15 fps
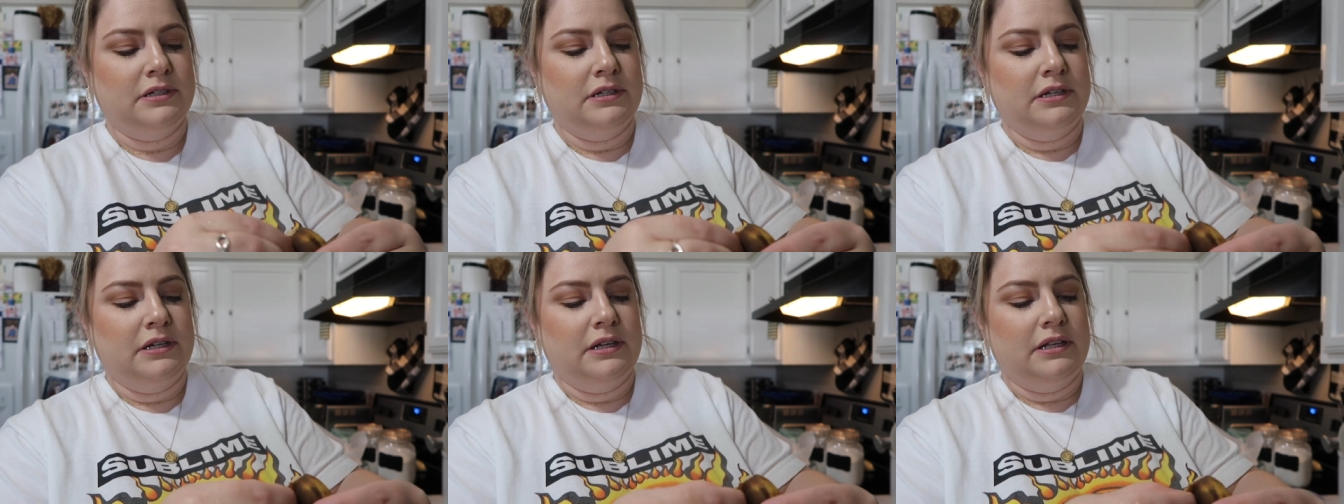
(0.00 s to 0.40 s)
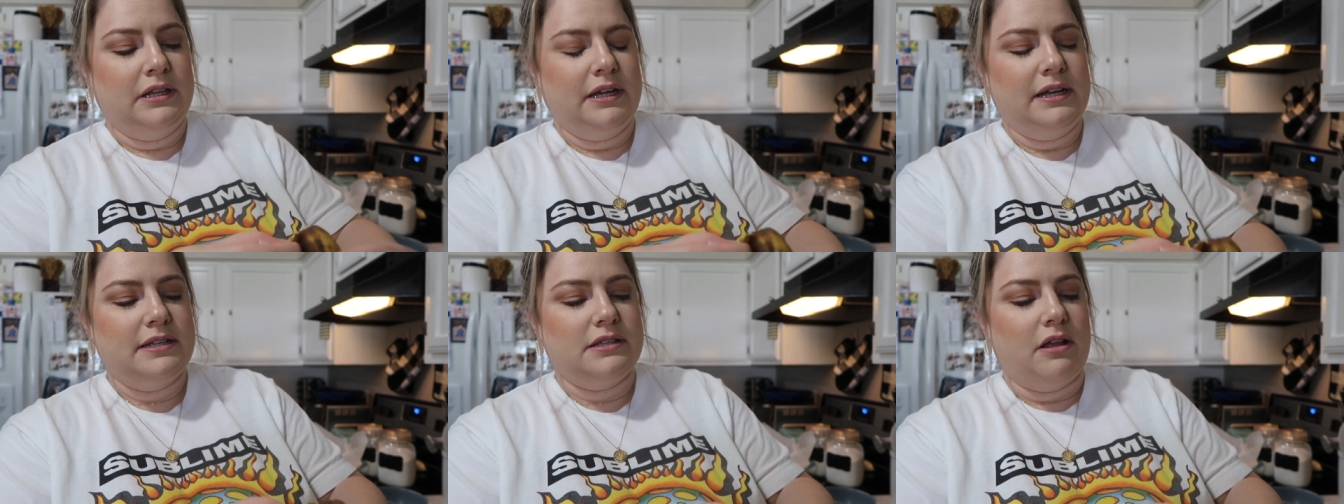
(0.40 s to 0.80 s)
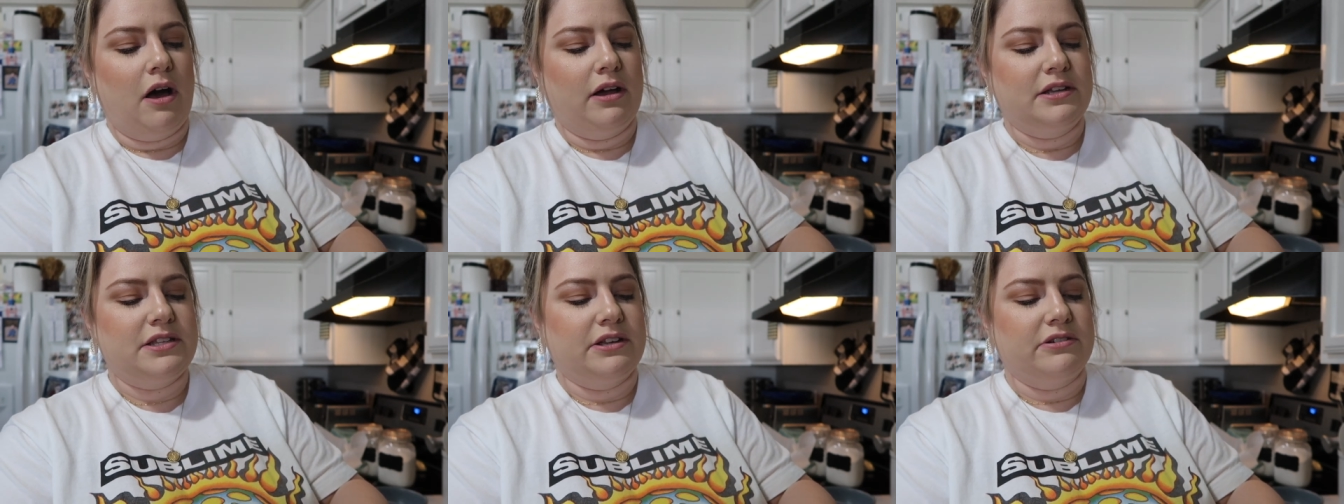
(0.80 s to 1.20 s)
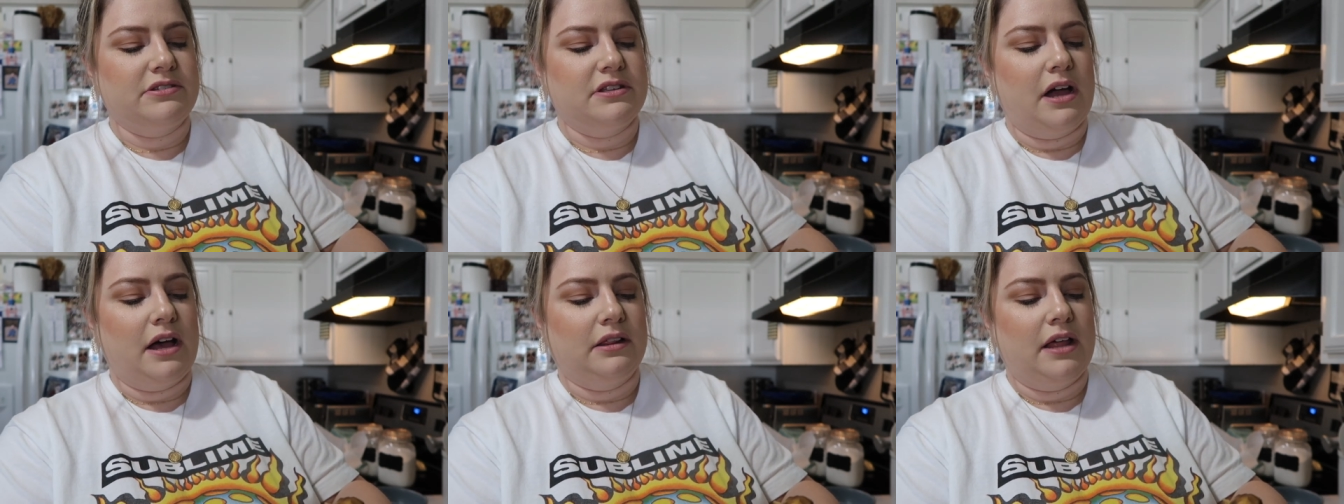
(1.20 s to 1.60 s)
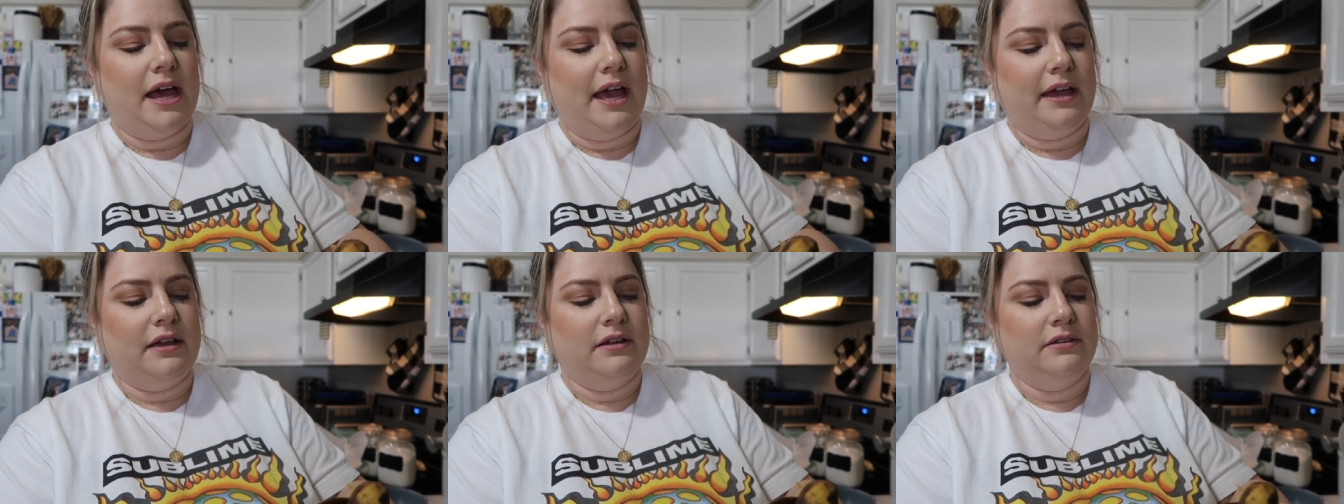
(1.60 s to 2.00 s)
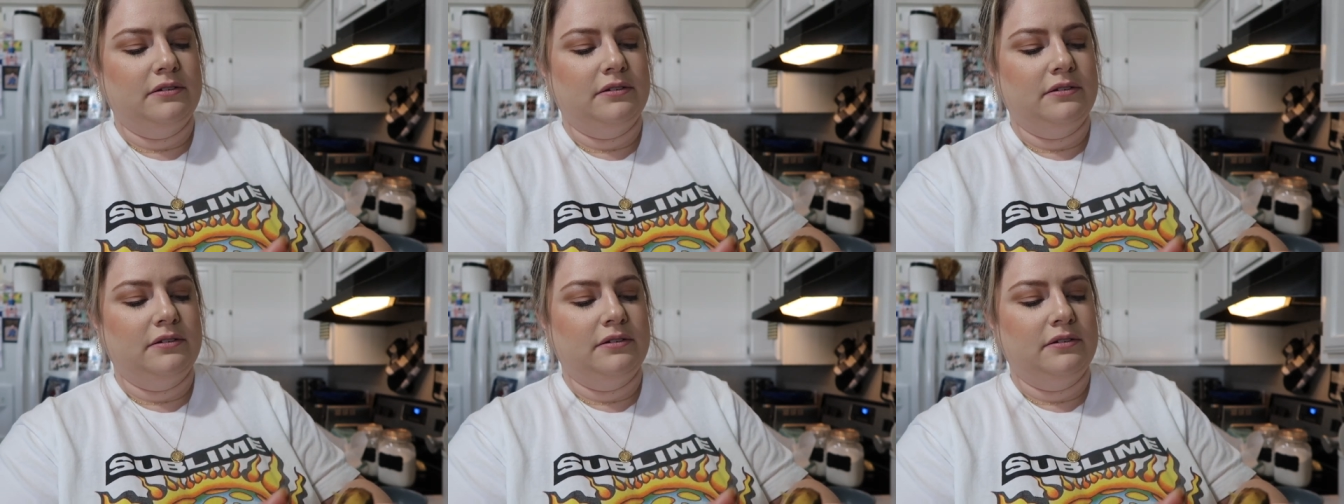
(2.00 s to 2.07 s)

I think as long as there's not like